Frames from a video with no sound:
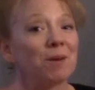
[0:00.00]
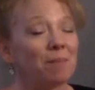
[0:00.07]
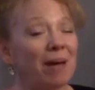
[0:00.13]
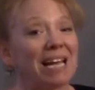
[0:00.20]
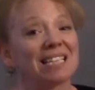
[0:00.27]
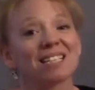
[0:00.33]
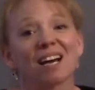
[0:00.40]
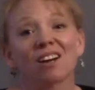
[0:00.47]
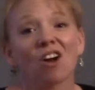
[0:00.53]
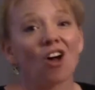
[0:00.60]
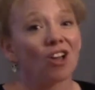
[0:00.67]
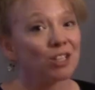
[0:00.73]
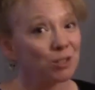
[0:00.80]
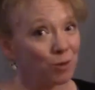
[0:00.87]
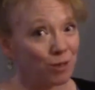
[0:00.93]
we paint on
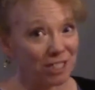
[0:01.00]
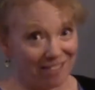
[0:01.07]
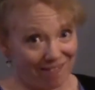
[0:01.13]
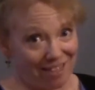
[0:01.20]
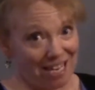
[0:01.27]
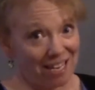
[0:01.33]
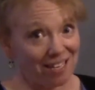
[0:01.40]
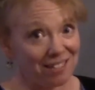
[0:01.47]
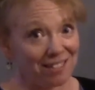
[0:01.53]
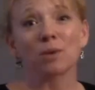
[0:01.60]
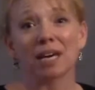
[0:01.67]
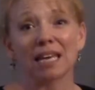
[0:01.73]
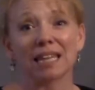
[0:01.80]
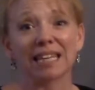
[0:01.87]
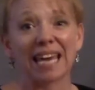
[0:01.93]
all sorts of things
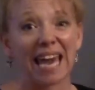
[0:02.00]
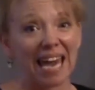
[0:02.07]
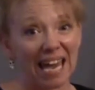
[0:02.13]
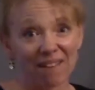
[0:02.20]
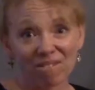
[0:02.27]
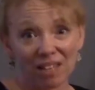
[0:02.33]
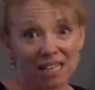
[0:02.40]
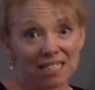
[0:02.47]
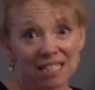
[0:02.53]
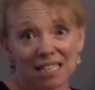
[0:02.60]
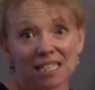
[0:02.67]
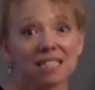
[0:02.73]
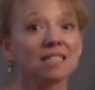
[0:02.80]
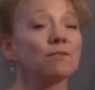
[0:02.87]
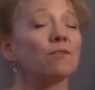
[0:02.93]
with
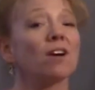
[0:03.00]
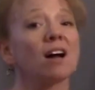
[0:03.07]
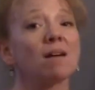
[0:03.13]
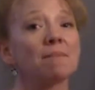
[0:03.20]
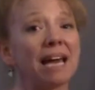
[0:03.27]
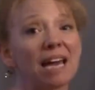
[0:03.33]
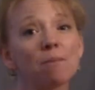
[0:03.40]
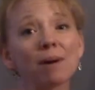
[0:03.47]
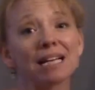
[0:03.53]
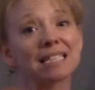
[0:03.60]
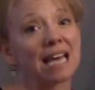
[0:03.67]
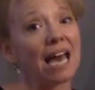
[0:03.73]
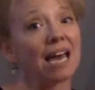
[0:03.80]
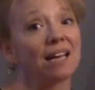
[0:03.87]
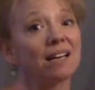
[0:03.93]
canvases from 8 by
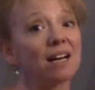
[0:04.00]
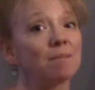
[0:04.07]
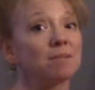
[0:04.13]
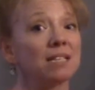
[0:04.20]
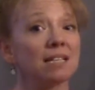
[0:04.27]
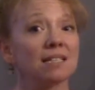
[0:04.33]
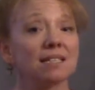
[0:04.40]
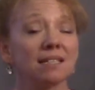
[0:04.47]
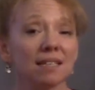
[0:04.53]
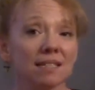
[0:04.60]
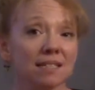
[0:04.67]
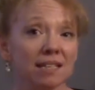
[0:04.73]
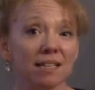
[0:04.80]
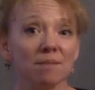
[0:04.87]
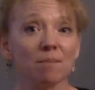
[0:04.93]
10 up to
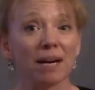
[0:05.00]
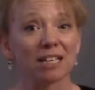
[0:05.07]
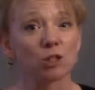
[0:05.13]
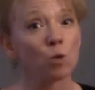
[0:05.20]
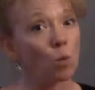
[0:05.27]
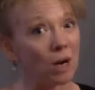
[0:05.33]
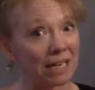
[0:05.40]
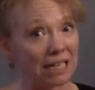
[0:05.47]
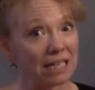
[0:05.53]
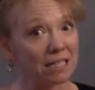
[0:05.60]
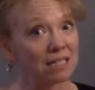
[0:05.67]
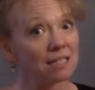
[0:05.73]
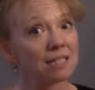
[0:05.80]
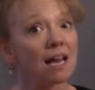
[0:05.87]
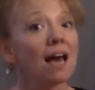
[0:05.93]
16 by
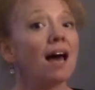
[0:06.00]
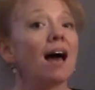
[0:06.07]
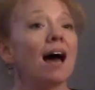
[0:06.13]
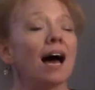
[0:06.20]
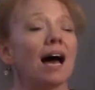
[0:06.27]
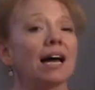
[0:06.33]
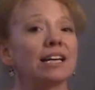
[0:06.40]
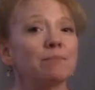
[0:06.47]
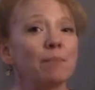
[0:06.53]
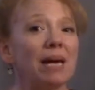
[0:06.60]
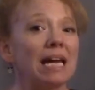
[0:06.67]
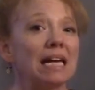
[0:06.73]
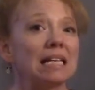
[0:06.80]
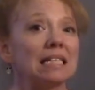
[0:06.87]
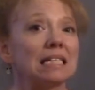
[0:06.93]
20s. I
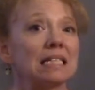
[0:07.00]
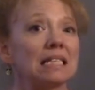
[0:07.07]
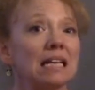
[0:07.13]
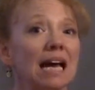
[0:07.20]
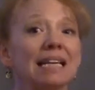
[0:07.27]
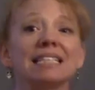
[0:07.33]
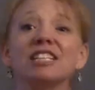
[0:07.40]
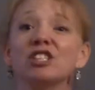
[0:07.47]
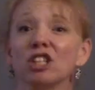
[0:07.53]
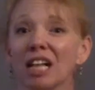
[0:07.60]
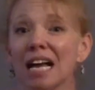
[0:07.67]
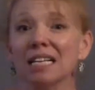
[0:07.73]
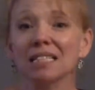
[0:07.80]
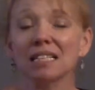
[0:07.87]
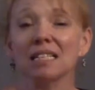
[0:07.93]
teach
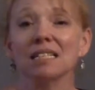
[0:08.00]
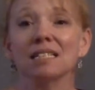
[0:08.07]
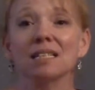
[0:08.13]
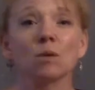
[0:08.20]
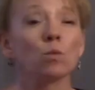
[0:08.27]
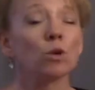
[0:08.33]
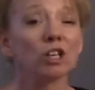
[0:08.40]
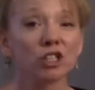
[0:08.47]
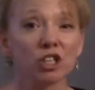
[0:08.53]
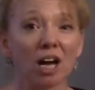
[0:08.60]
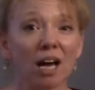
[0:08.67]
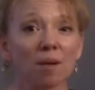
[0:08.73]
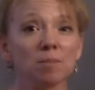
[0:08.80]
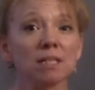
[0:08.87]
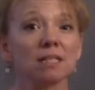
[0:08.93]
classes,
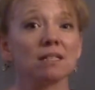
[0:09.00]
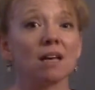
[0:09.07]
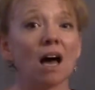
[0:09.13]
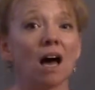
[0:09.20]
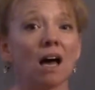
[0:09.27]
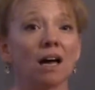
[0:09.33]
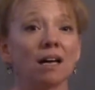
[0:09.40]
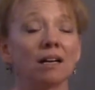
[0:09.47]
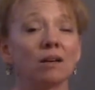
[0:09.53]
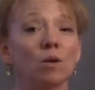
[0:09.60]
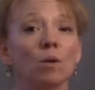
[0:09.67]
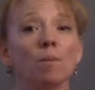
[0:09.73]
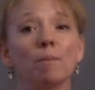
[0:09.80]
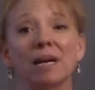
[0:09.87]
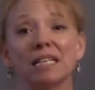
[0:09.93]
workshops on
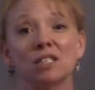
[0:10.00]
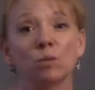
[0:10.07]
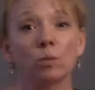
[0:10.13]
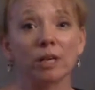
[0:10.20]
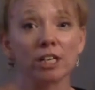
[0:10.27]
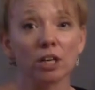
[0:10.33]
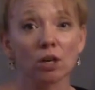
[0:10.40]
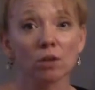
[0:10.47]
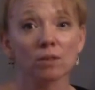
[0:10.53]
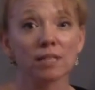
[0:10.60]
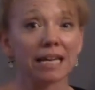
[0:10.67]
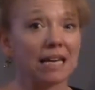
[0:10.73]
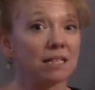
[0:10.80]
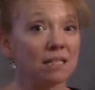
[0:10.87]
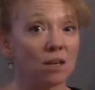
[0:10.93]
painted windows,
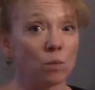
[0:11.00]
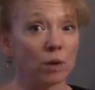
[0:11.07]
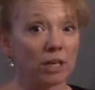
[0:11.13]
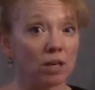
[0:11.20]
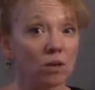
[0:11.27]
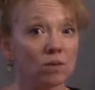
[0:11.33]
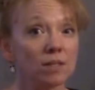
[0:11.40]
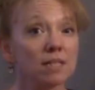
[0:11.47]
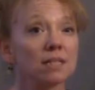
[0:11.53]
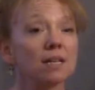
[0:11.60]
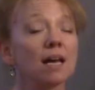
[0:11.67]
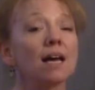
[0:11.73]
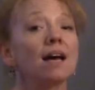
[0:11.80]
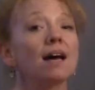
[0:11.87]
antique windows.